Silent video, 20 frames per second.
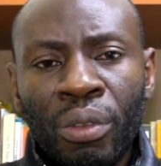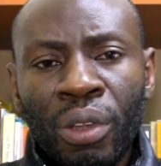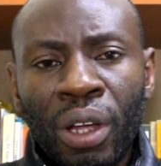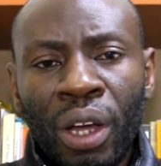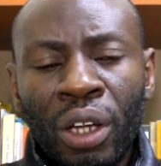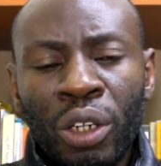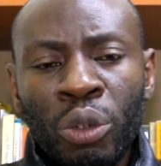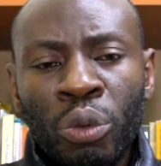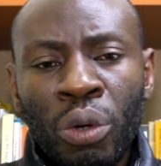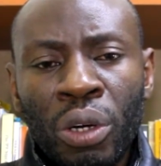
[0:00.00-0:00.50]

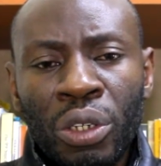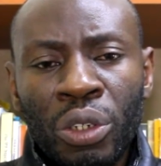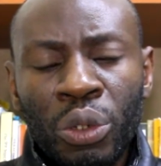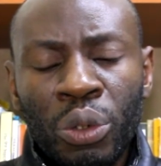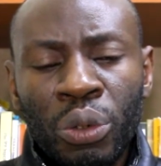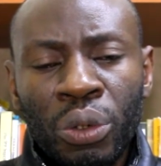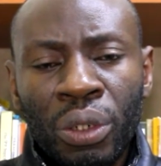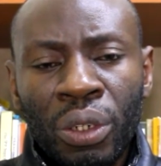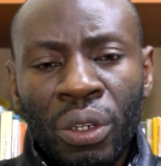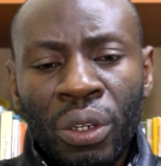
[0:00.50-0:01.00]
And
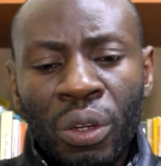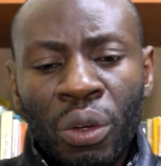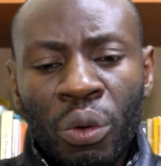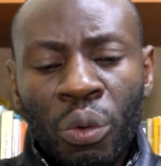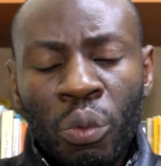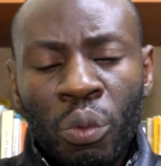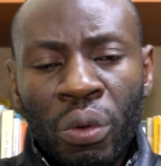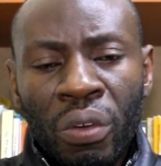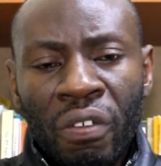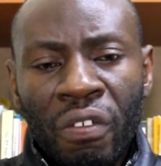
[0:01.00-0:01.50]
once
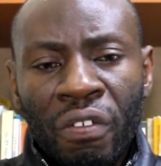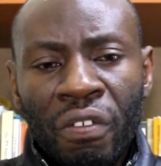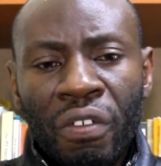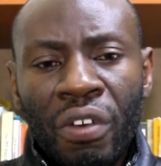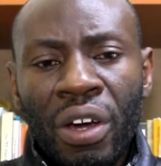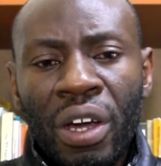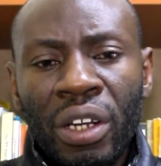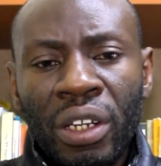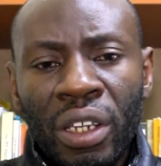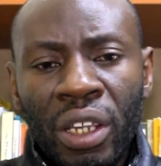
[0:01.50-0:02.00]
we
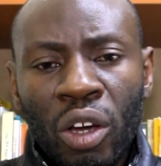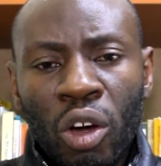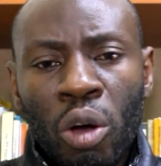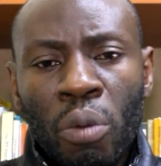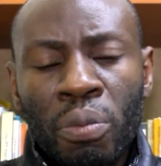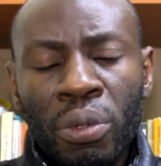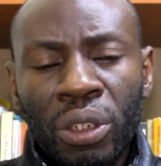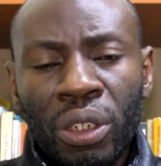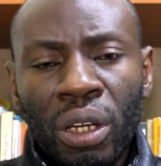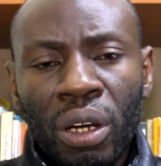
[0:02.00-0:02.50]
find
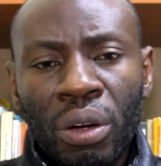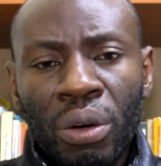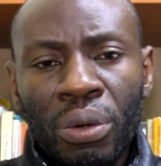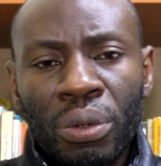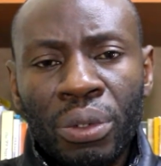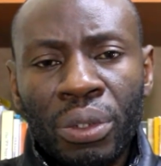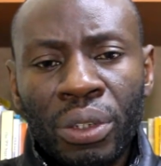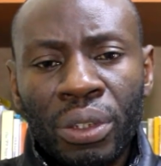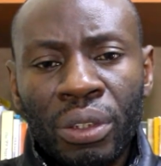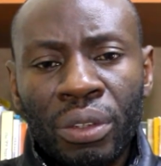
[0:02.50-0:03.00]

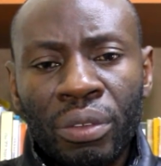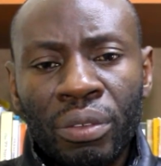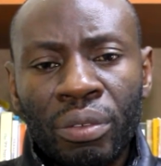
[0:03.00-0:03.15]
obstacles,